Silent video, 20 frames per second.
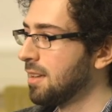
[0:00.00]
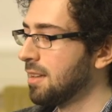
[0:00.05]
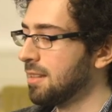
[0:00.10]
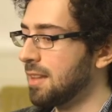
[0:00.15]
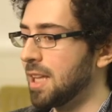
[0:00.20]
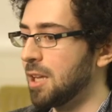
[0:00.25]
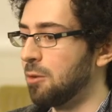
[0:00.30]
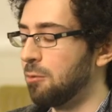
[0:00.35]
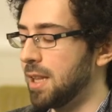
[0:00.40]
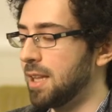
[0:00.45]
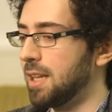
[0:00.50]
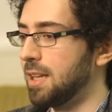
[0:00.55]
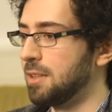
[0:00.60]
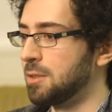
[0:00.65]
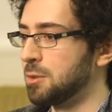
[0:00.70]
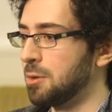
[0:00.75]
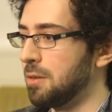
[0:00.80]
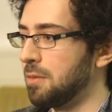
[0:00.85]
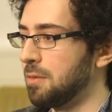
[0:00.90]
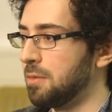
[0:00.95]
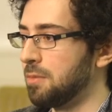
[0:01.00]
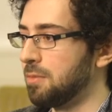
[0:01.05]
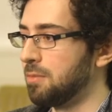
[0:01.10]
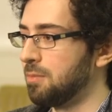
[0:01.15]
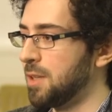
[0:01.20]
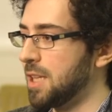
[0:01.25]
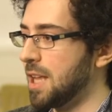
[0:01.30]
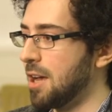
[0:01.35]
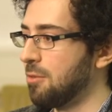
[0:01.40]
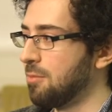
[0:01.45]
that you really sort of
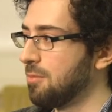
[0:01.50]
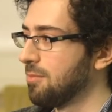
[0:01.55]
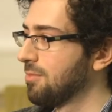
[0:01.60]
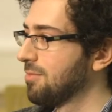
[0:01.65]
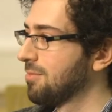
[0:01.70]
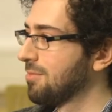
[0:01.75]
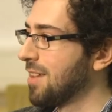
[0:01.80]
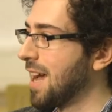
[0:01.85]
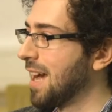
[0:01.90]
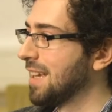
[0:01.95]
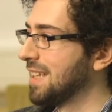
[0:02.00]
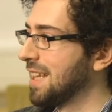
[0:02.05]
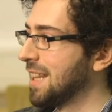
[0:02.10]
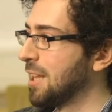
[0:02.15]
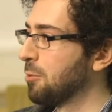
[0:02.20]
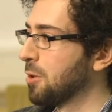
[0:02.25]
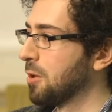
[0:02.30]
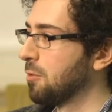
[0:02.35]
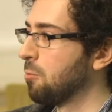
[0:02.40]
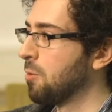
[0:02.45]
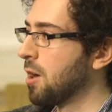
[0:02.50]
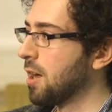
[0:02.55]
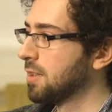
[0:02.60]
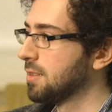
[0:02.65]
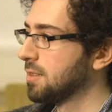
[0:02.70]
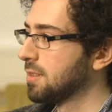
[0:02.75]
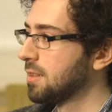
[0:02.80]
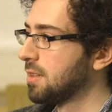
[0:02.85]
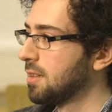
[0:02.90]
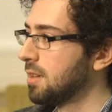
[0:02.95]
you know ideally wouldn't want.